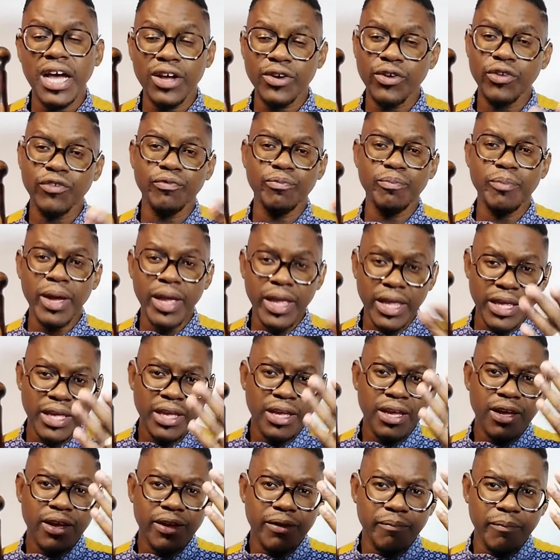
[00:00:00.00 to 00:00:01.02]
out of my
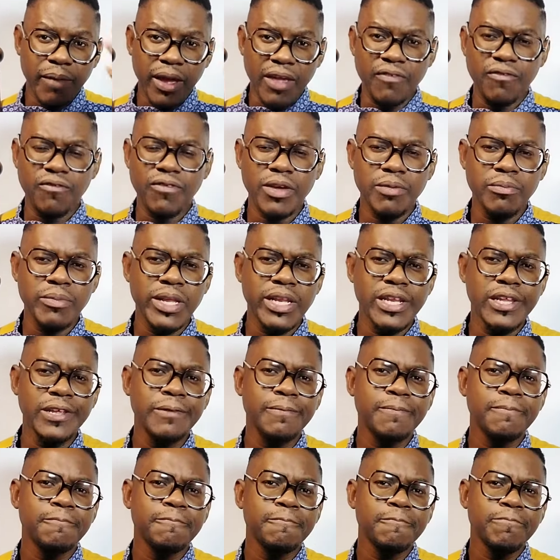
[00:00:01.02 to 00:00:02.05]
family,